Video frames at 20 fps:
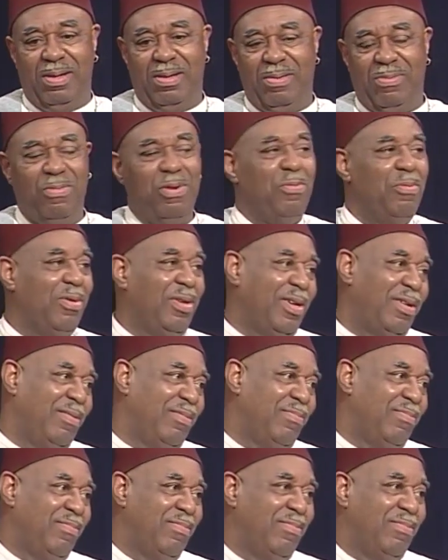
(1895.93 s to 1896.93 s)
we were
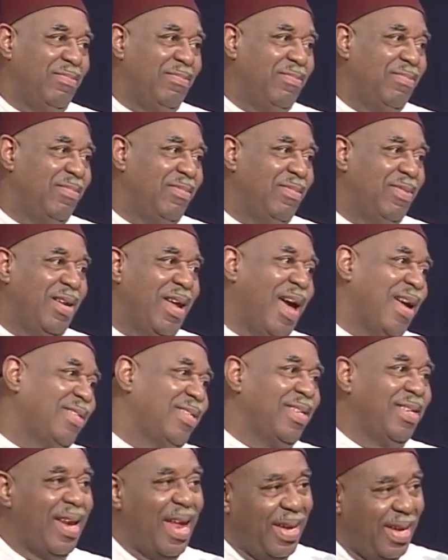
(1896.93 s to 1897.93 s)

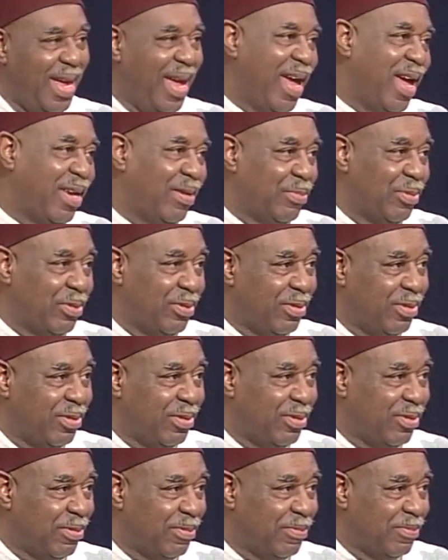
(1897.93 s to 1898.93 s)
acting like animals.
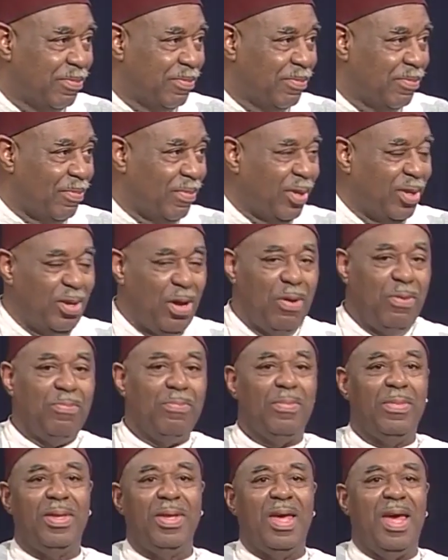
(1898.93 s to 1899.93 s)
You know,
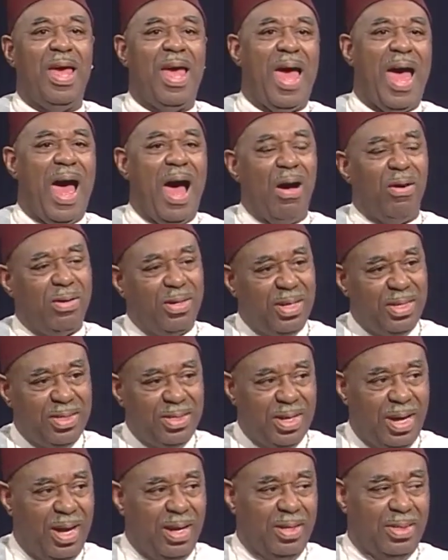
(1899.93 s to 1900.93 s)
our
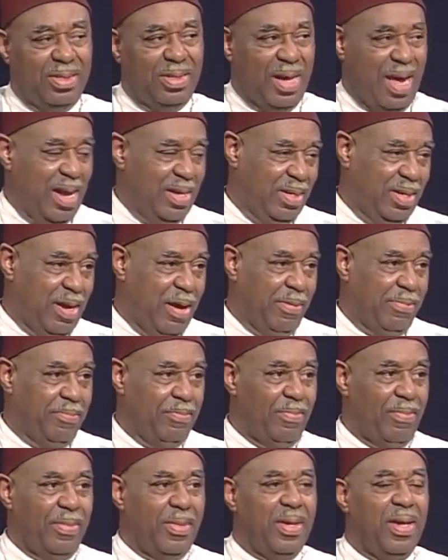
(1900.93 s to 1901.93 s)
conduct
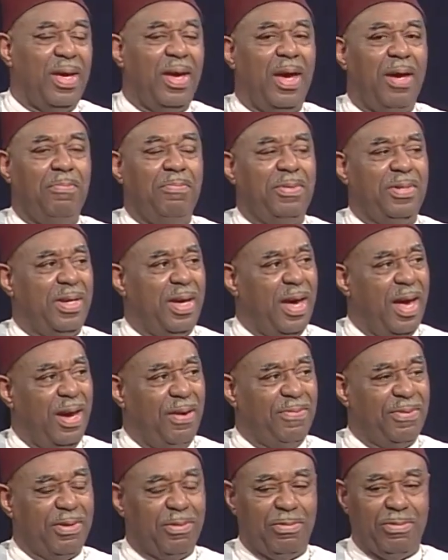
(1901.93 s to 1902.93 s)
and
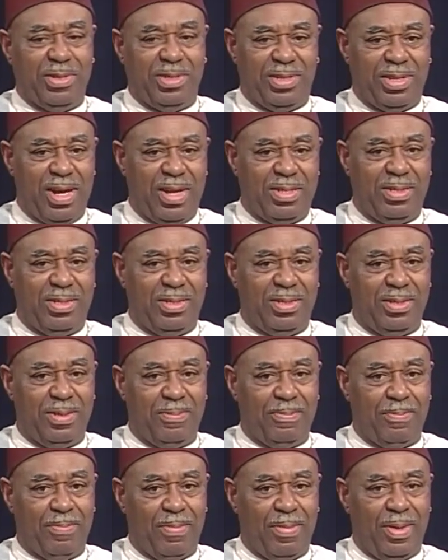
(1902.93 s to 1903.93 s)
behavior was such
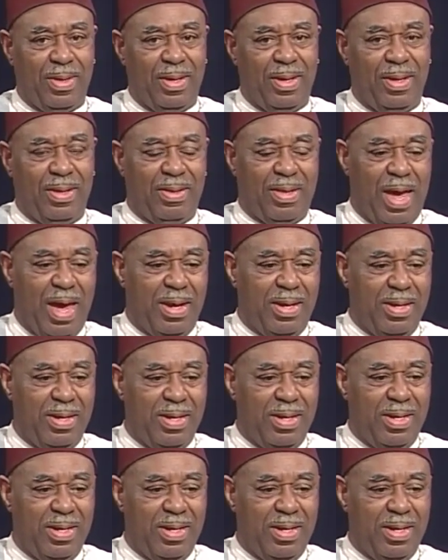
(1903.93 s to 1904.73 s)
that